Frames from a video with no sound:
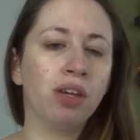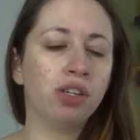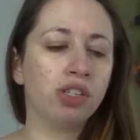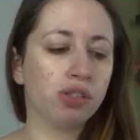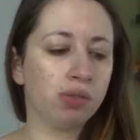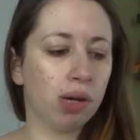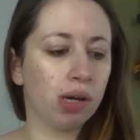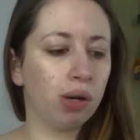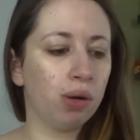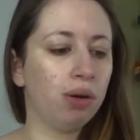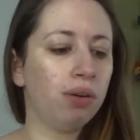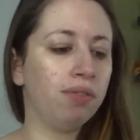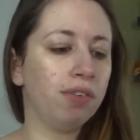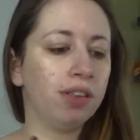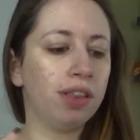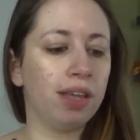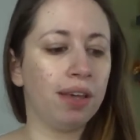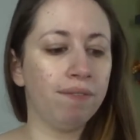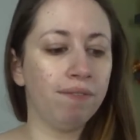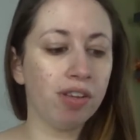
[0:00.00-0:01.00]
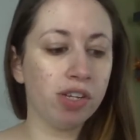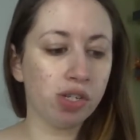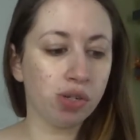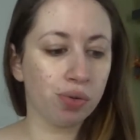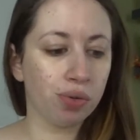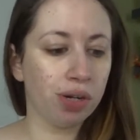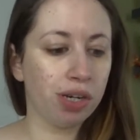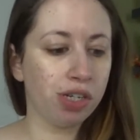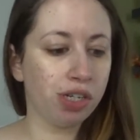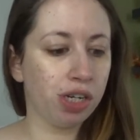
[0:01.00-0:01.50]
So I'll go over the
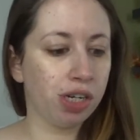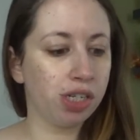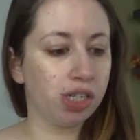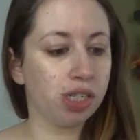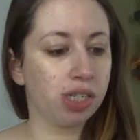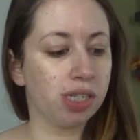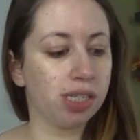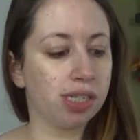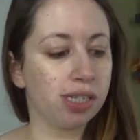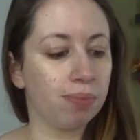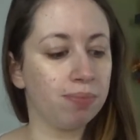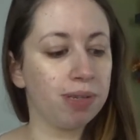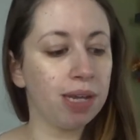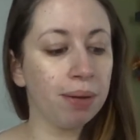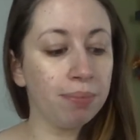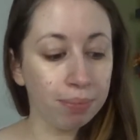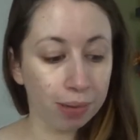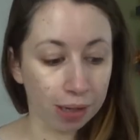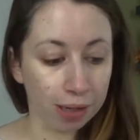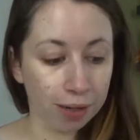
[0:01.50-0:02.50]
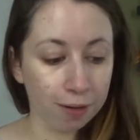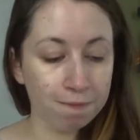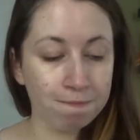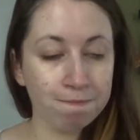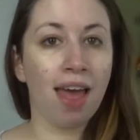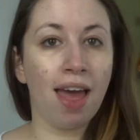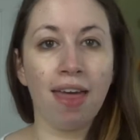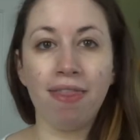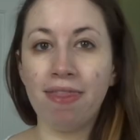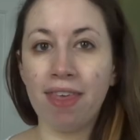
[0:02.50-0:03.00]
inventory changes in September.
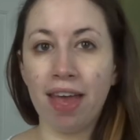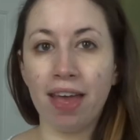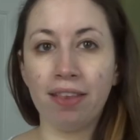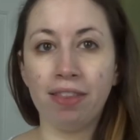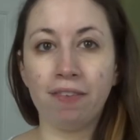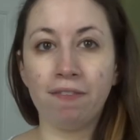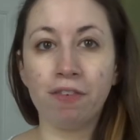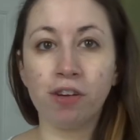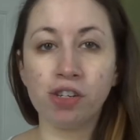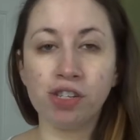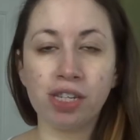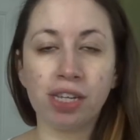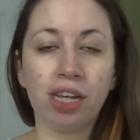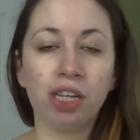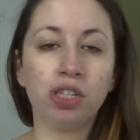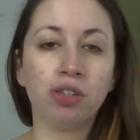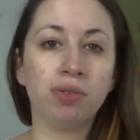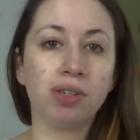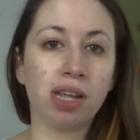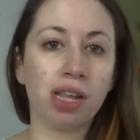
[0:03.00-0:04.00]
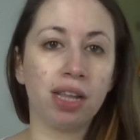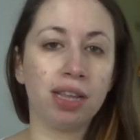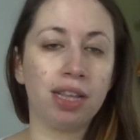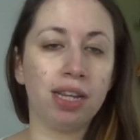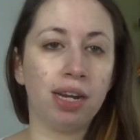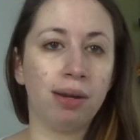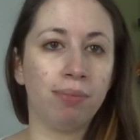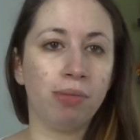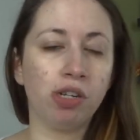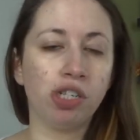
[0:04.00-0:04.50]
And then the first thing I'll do is I'll let the
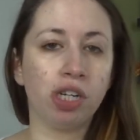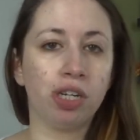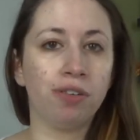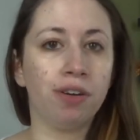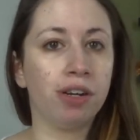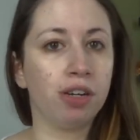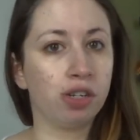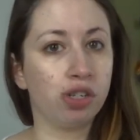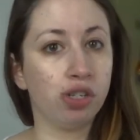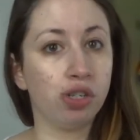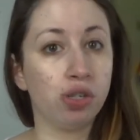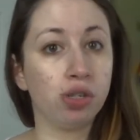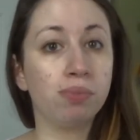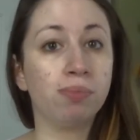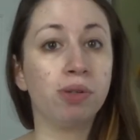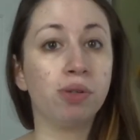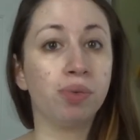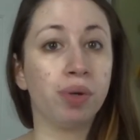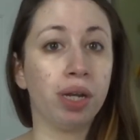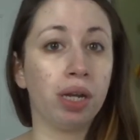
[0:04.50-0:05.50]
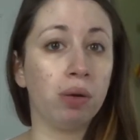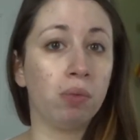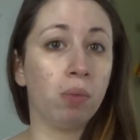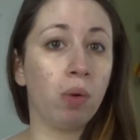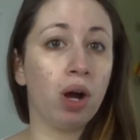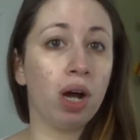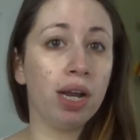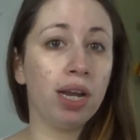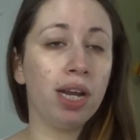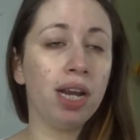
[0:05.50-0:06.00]
number generator choose between
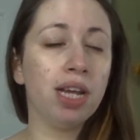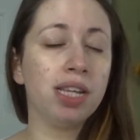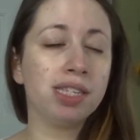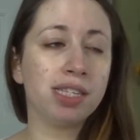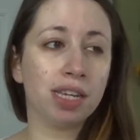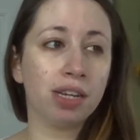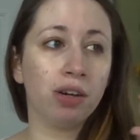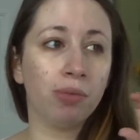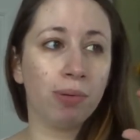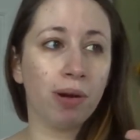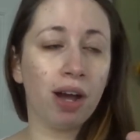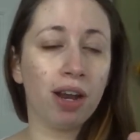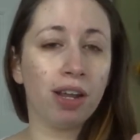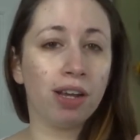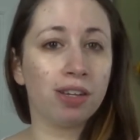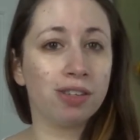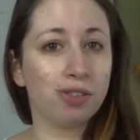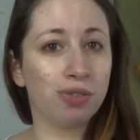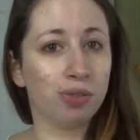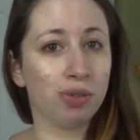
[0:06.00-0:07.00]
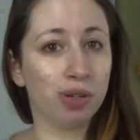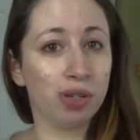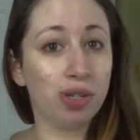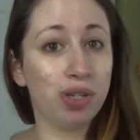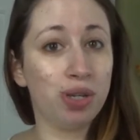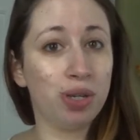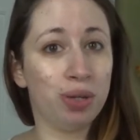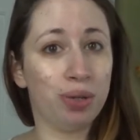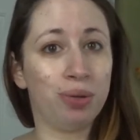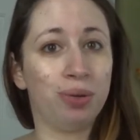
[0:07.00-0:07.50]
one single products or
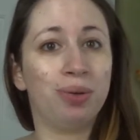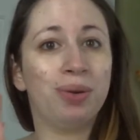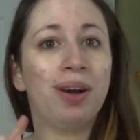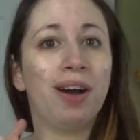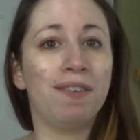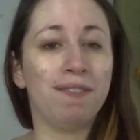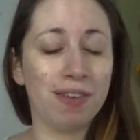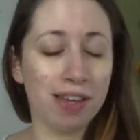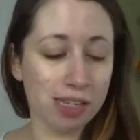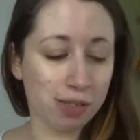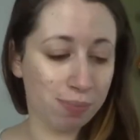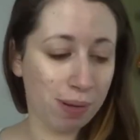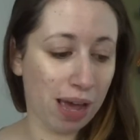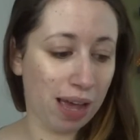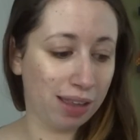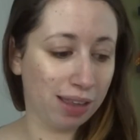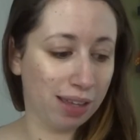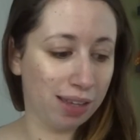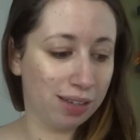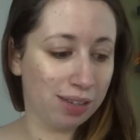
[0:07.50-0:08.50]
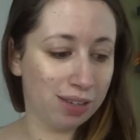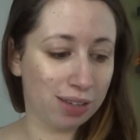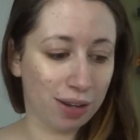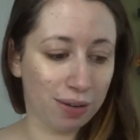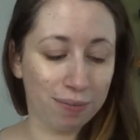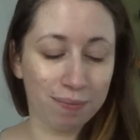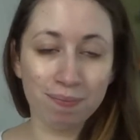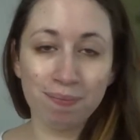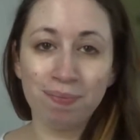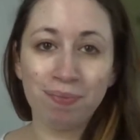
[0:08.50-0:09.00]
two a face palette.
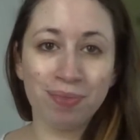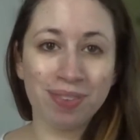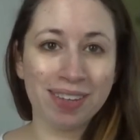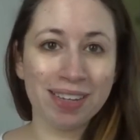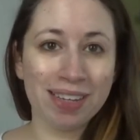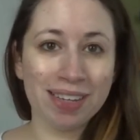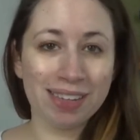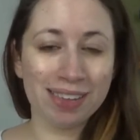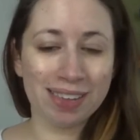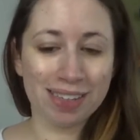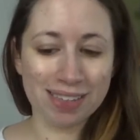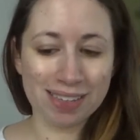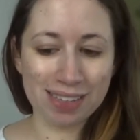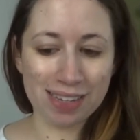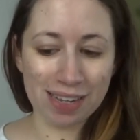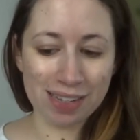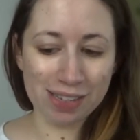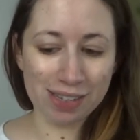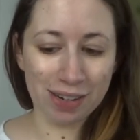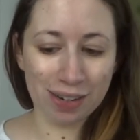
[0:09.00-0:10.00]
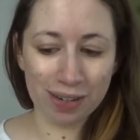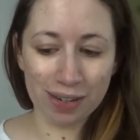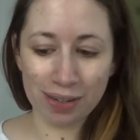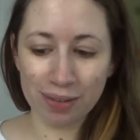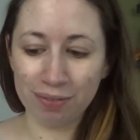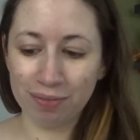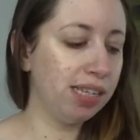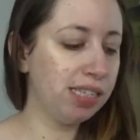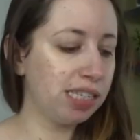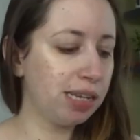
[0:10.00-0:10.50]
So let's get started.
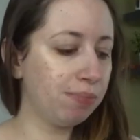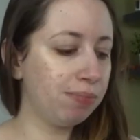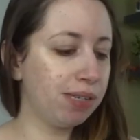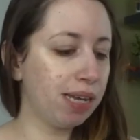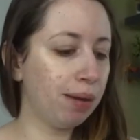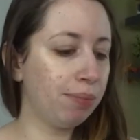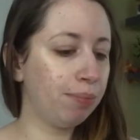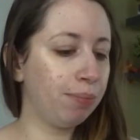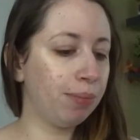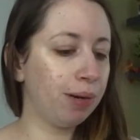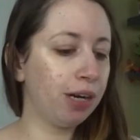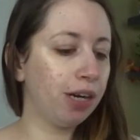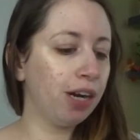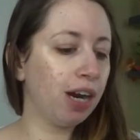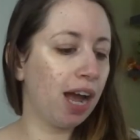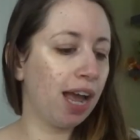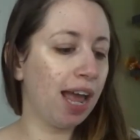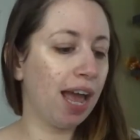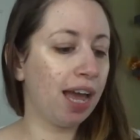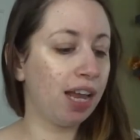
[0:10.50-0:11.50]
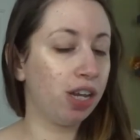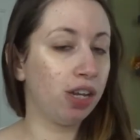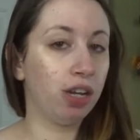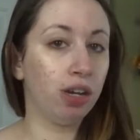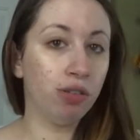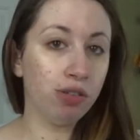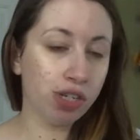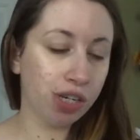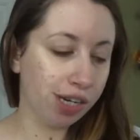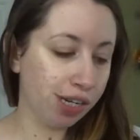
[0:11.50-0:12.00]
In September, I had
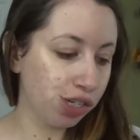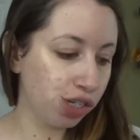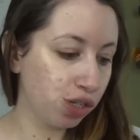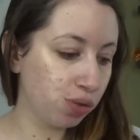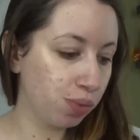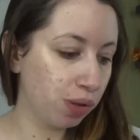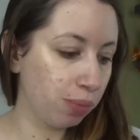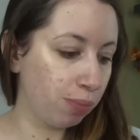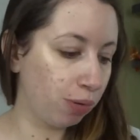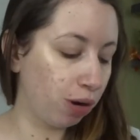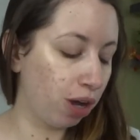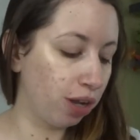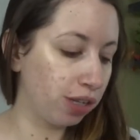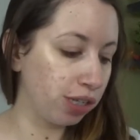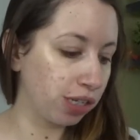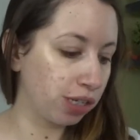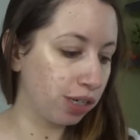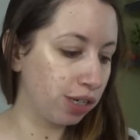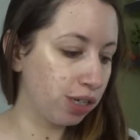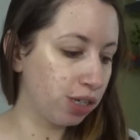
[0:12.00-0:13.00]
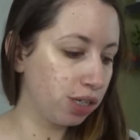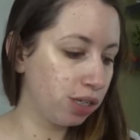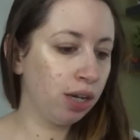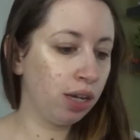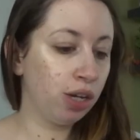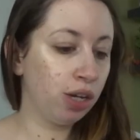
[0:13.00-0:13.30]
no changes with bronzers,